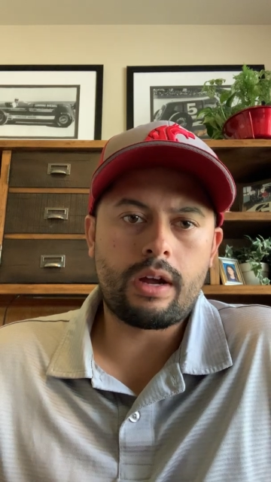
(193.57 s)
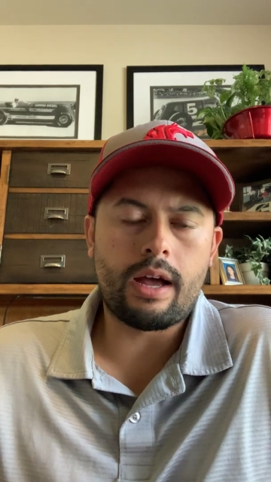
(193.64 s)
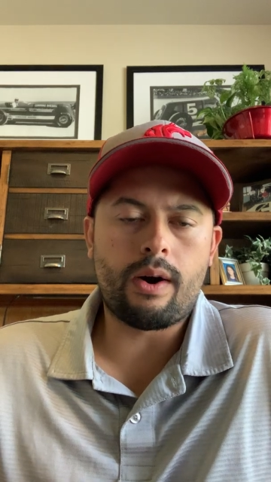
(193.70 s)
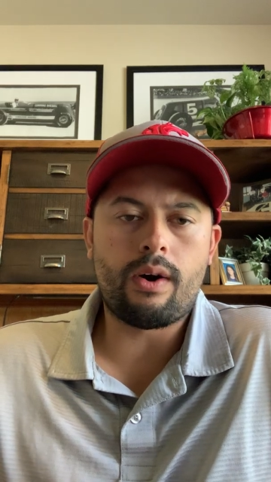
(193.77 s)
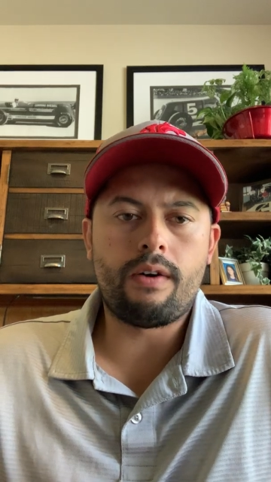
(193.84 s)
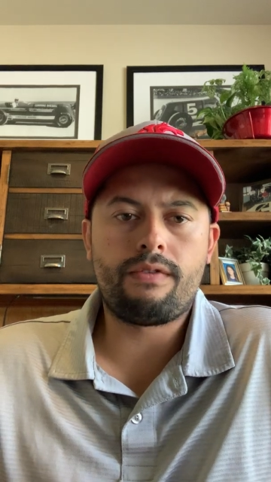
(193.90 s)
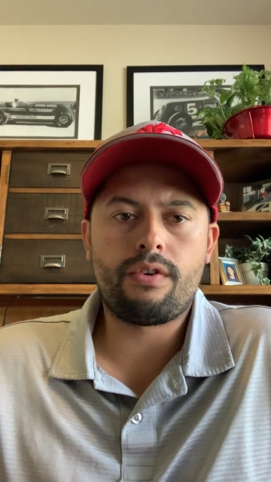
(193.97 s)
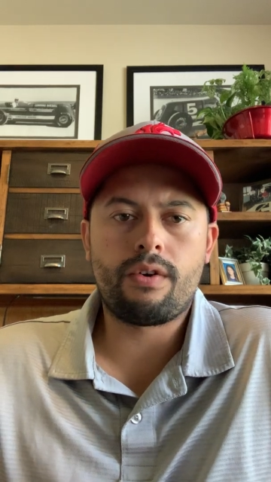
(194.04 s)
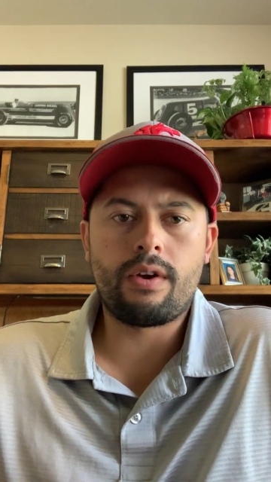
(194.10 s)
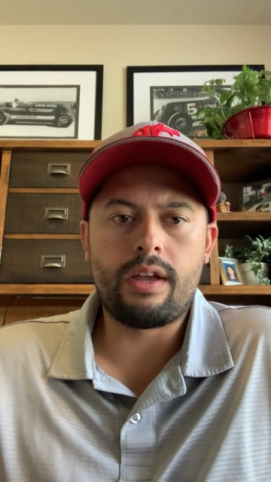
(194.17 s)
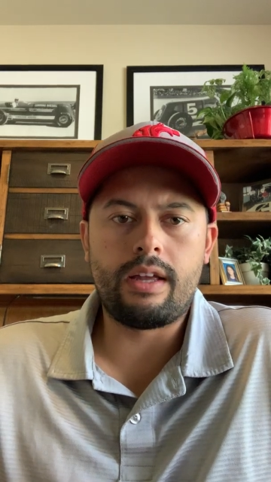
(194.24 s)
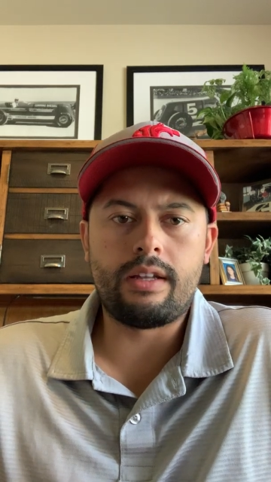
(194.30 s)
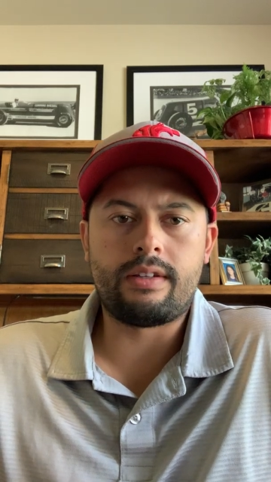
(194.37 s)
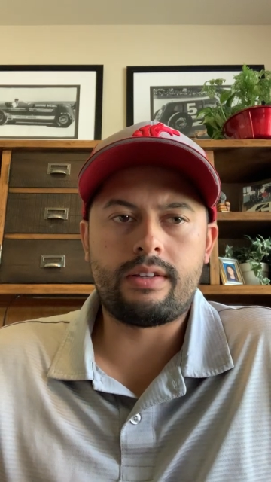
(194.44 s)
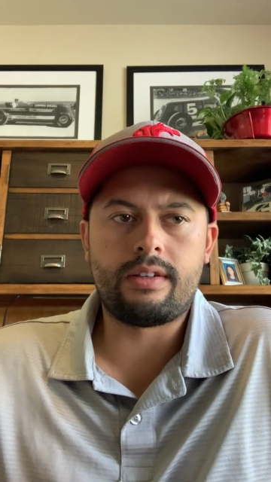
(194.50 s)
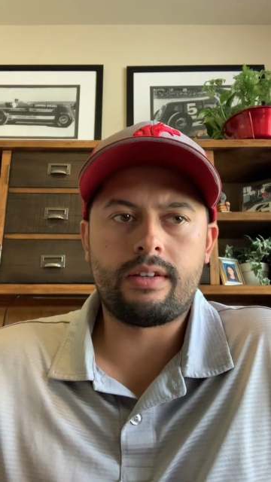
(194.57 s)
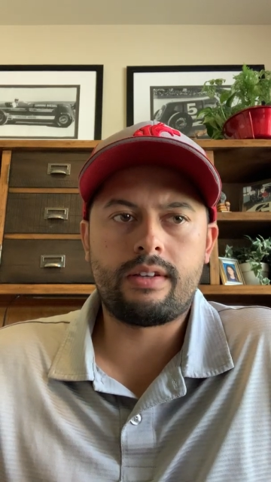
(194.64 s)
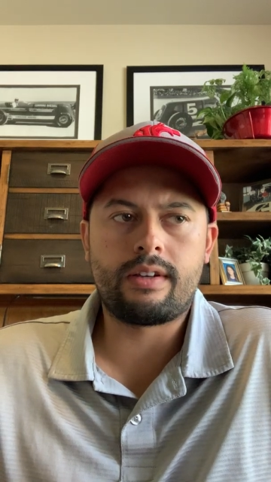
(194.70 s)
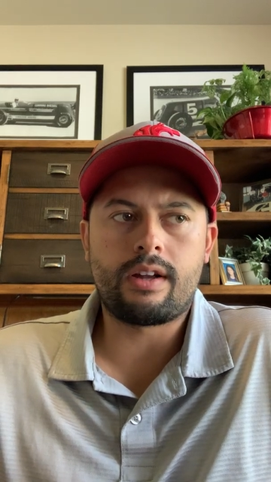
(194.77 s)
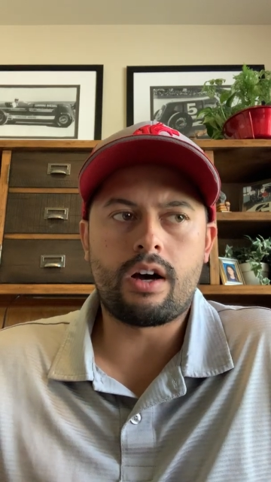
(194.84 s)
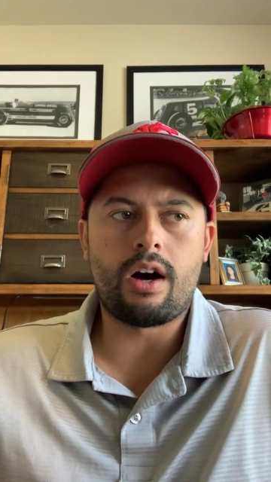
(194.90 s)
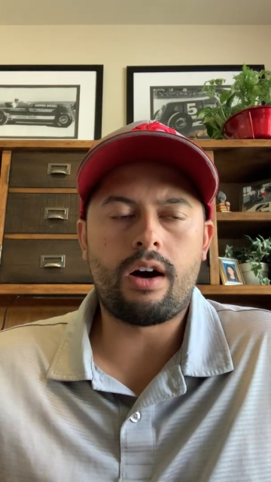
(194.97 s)
However, it's
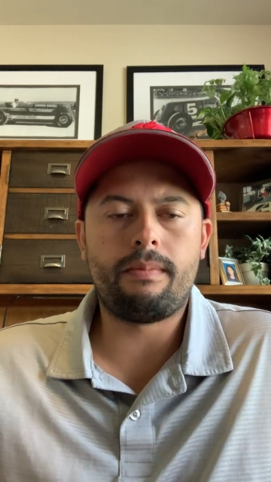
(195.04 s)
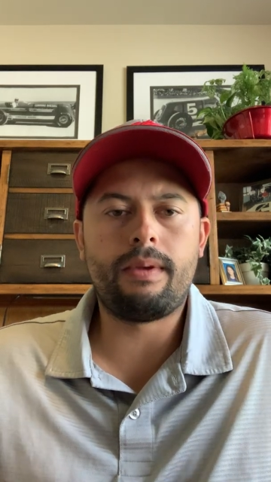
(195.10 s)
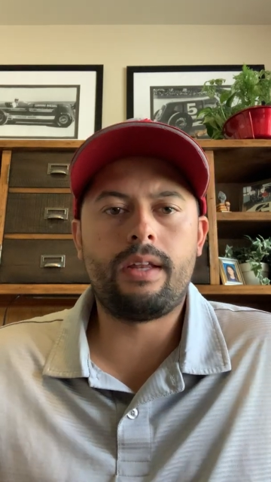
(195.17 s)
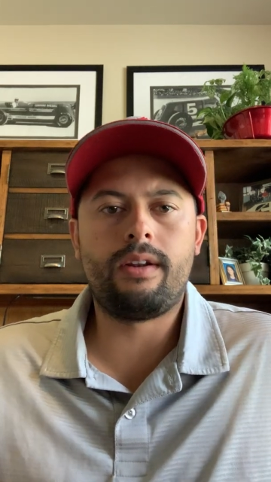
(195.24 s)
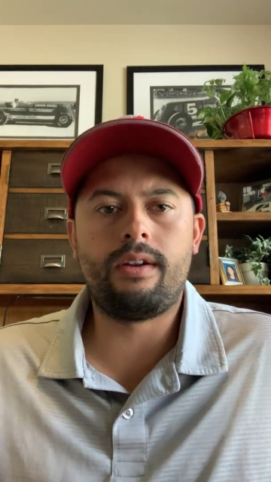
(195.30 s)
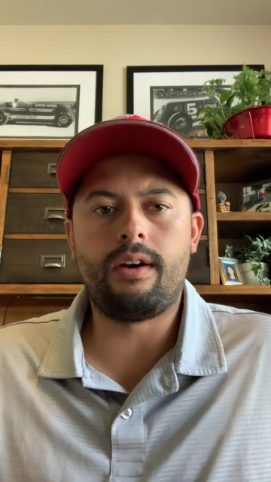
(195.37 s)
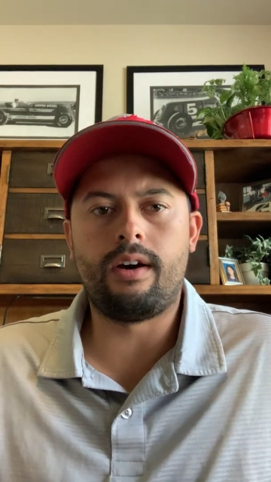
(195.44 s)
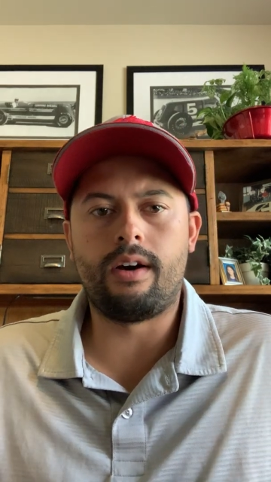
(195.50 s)
common